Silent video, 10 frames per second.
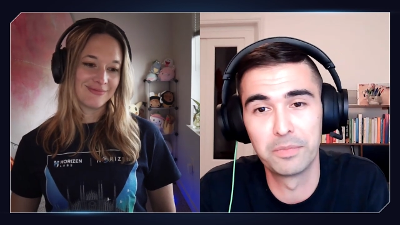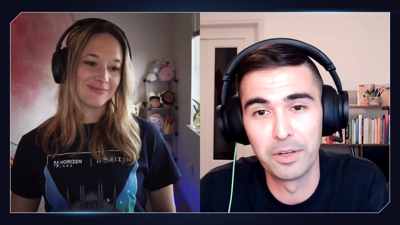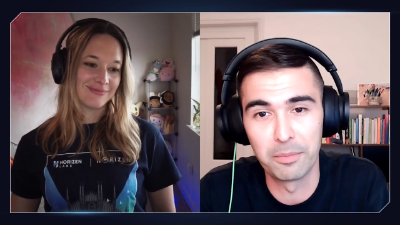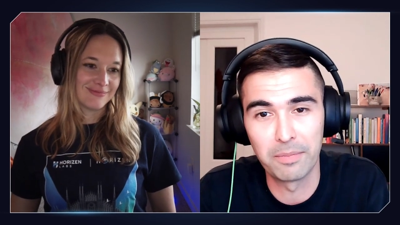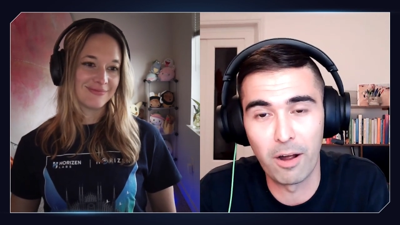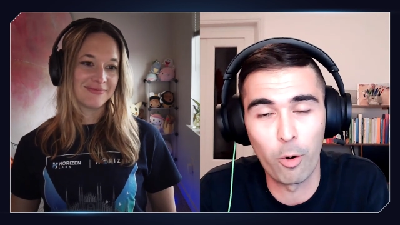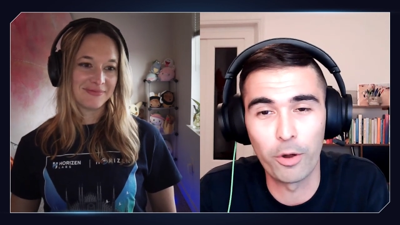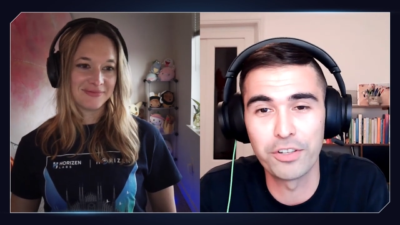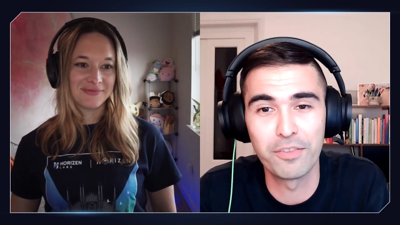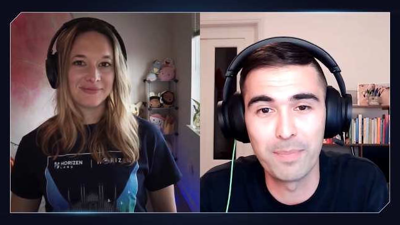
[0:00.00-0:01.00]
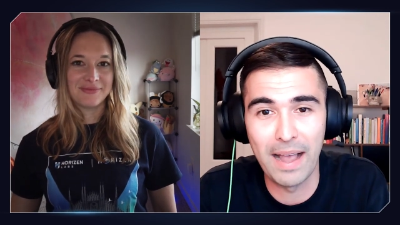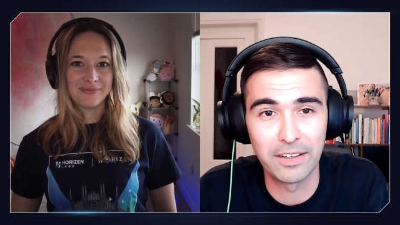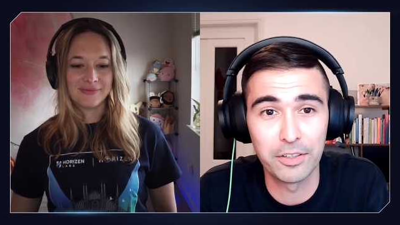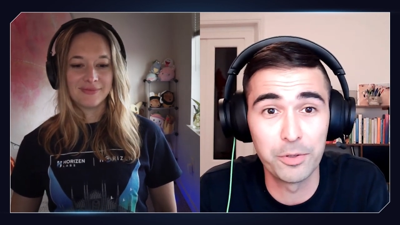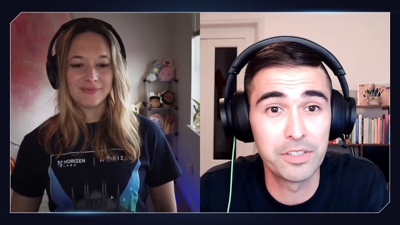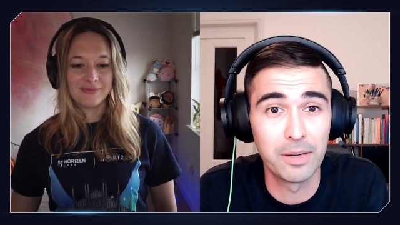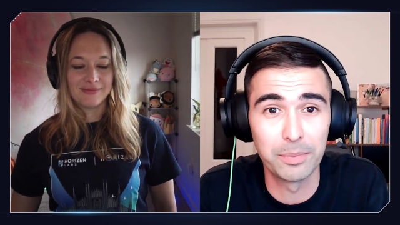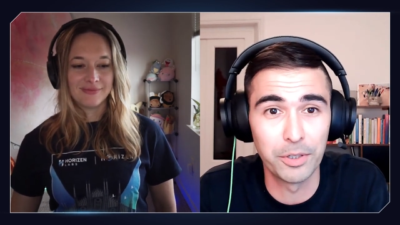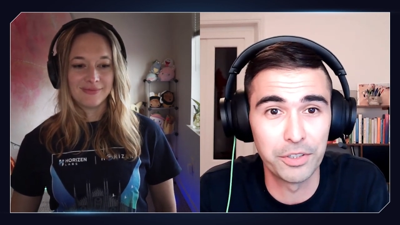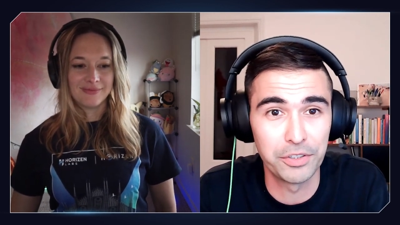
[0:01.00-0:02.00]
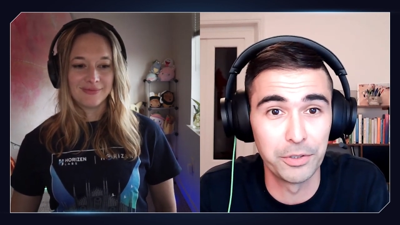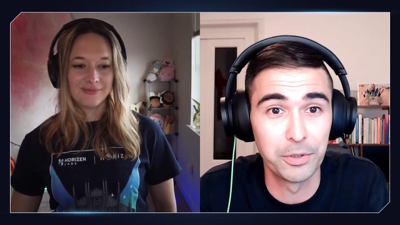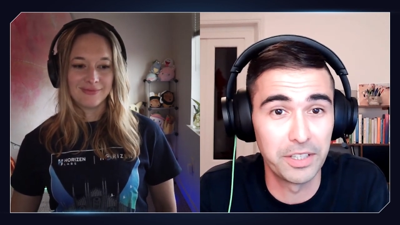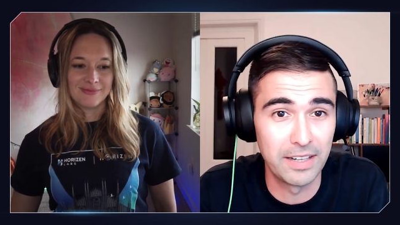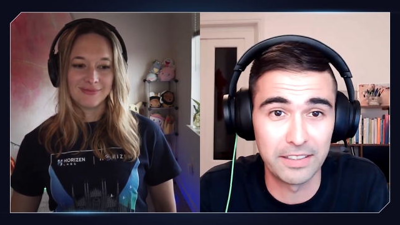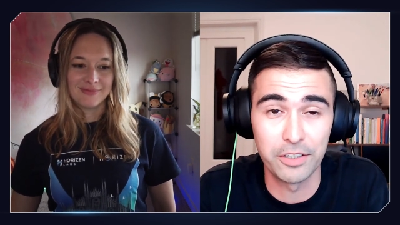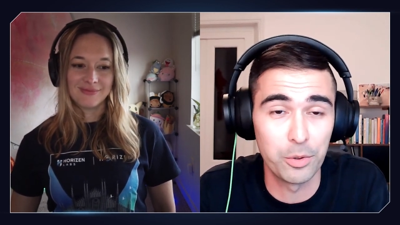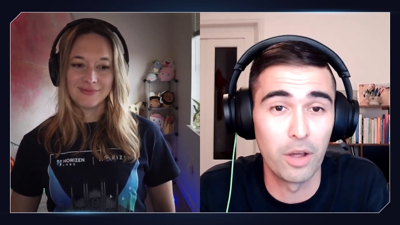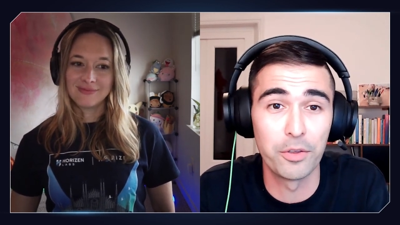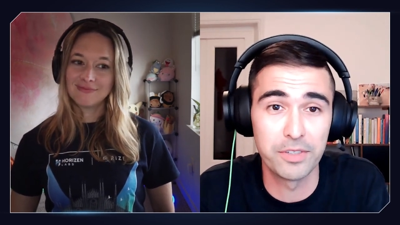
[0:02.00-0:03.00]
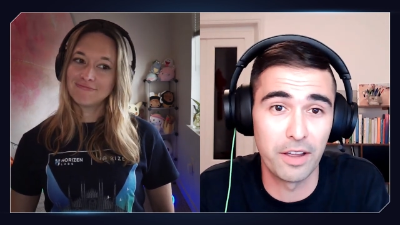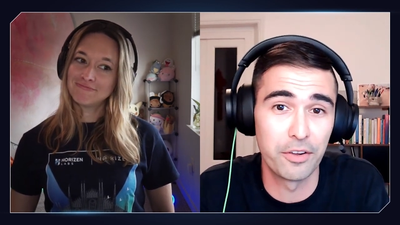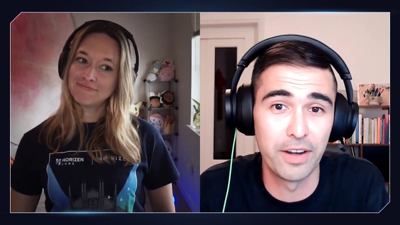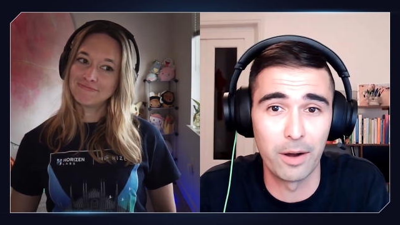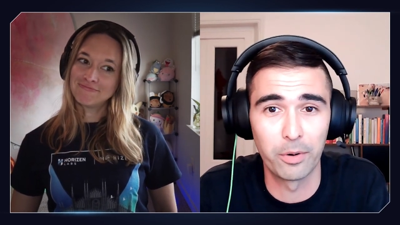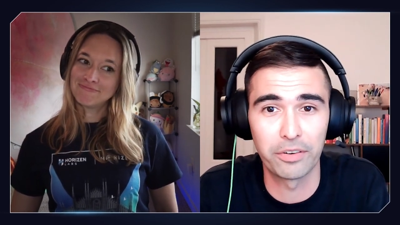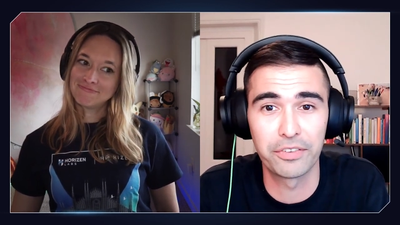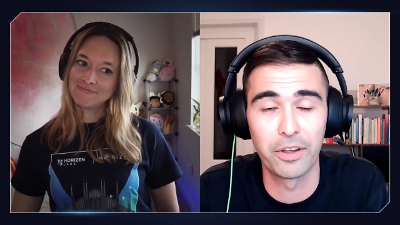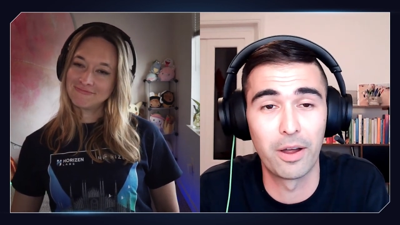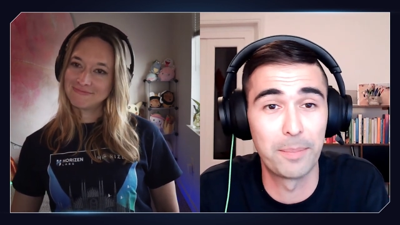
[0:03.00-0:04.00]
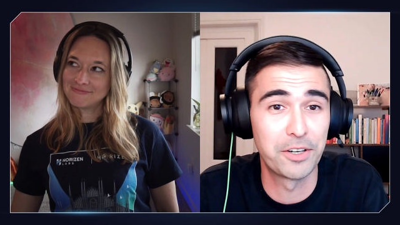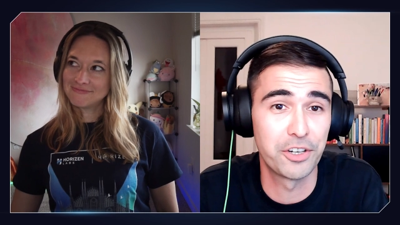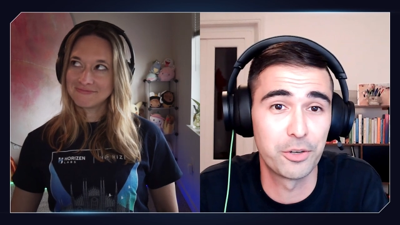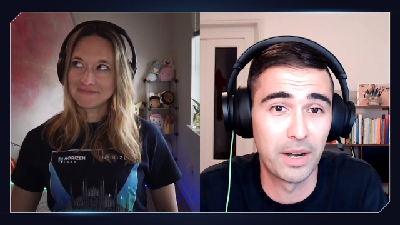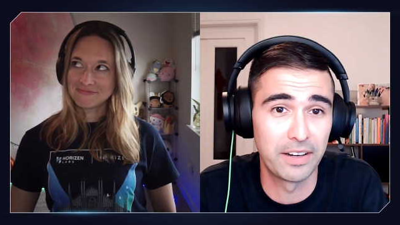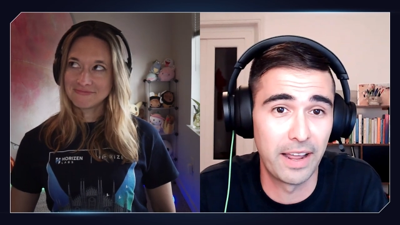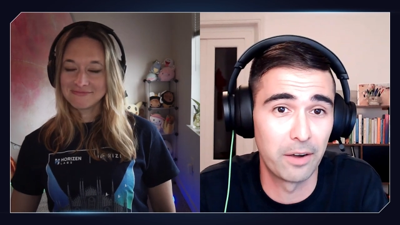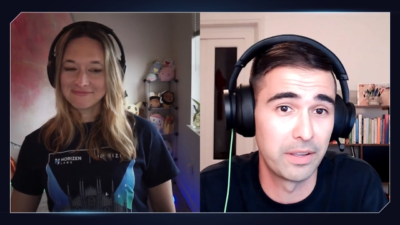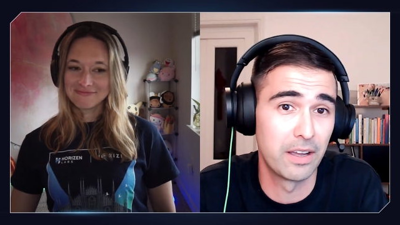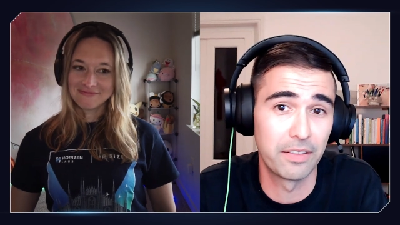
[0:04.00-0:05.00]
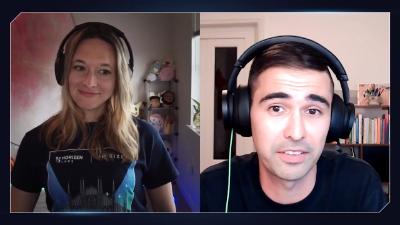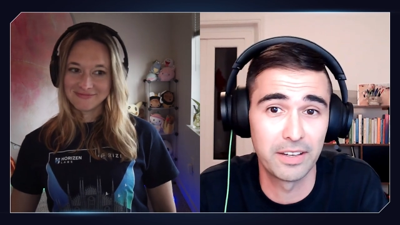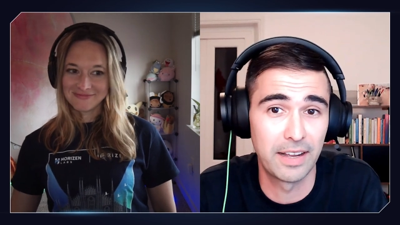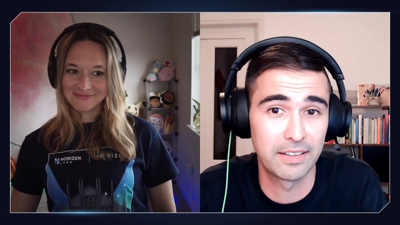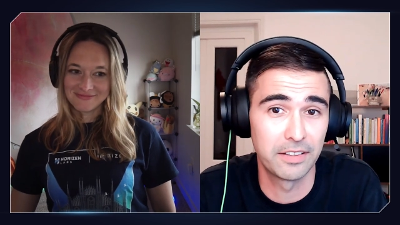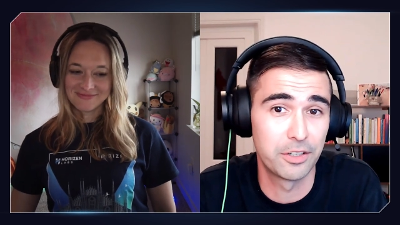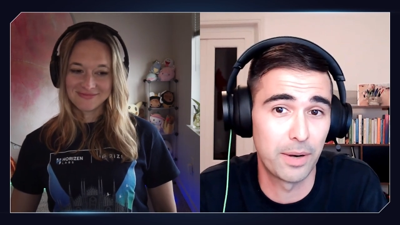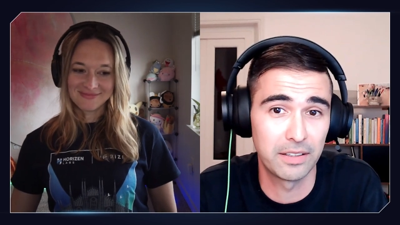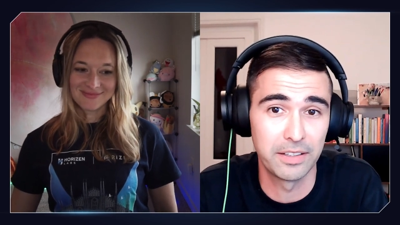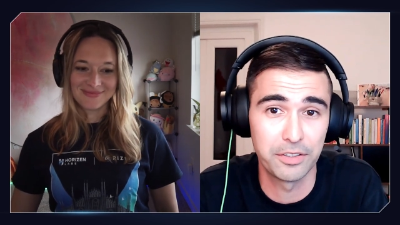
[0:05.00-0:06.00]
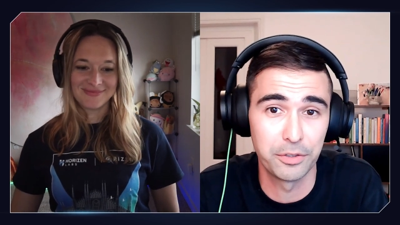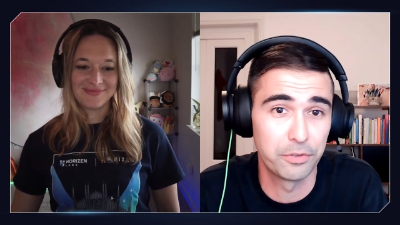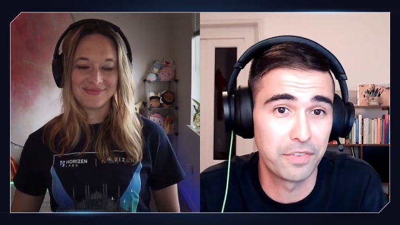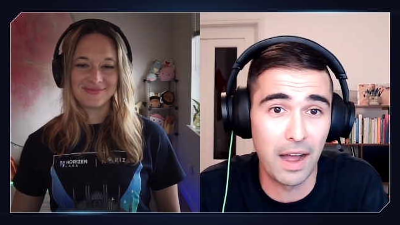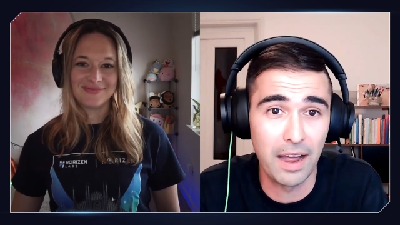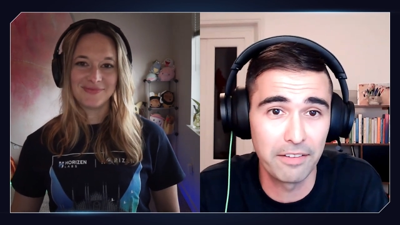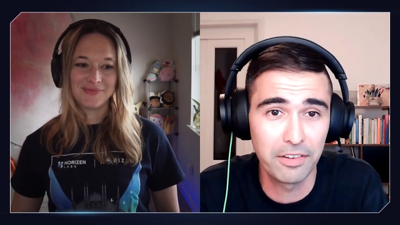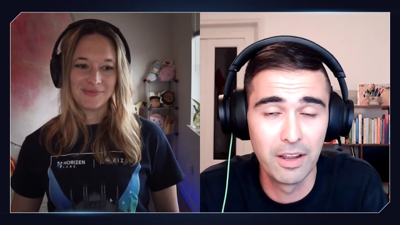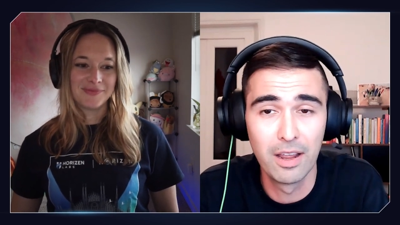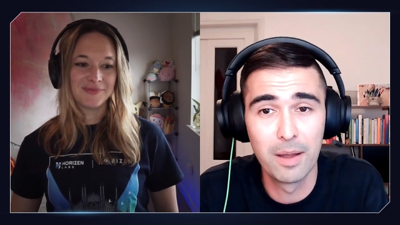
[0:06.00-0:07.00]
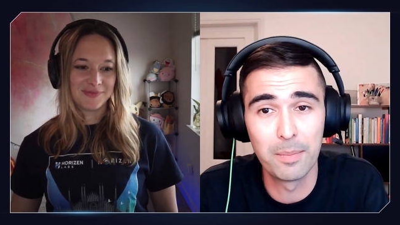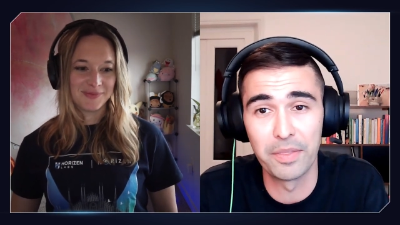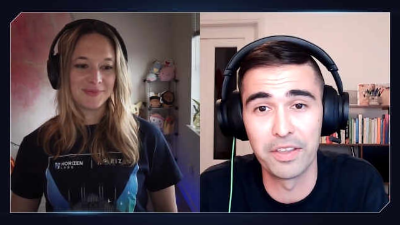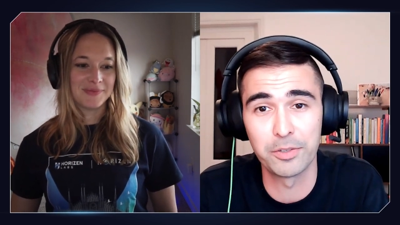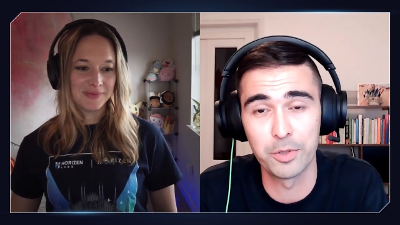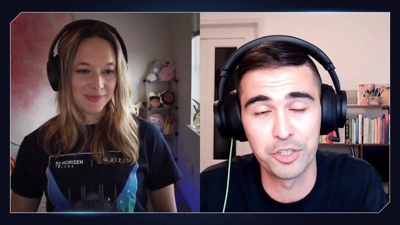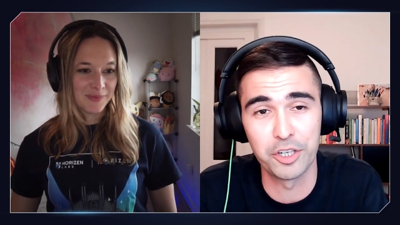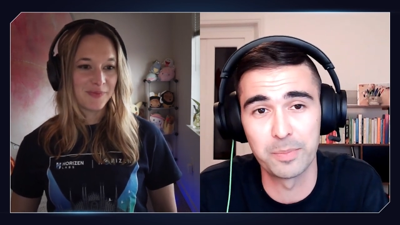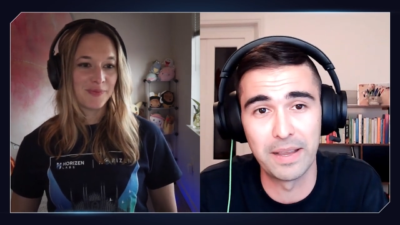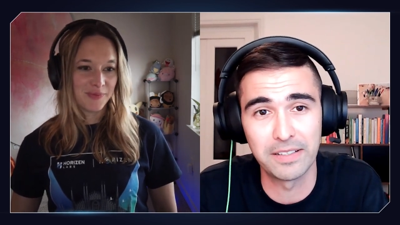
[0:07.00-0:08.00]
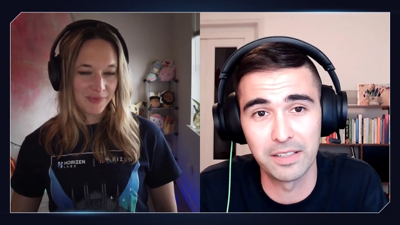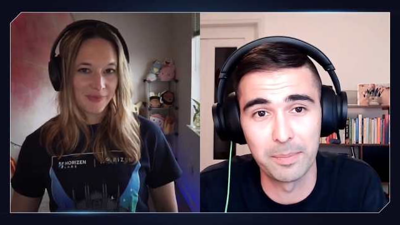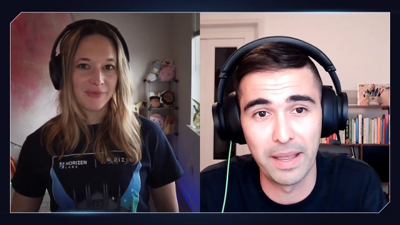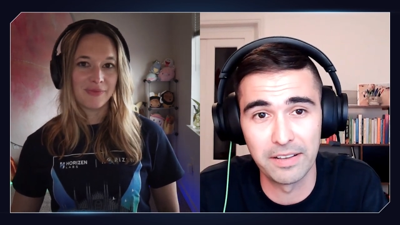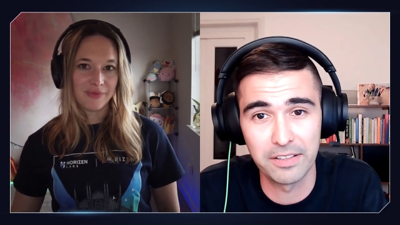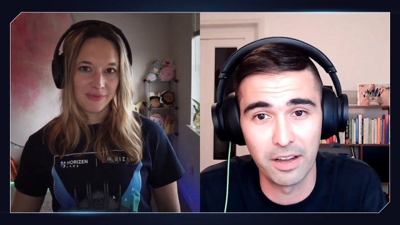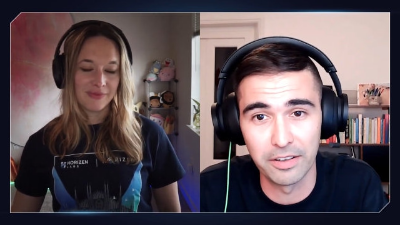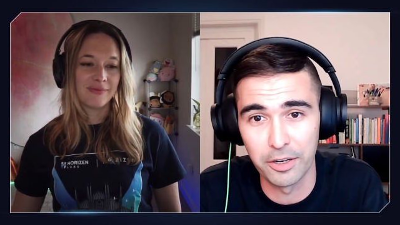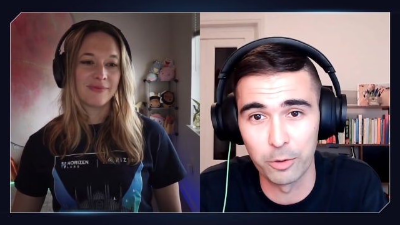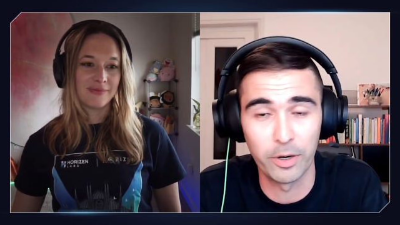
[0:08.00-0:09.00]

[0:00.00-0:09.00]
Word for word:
Speaker 1: you know orders of magnitude simpler to connect it to all those other networks. So I mentioned right now Eon's connected directly to Five, but this was just basically based on you know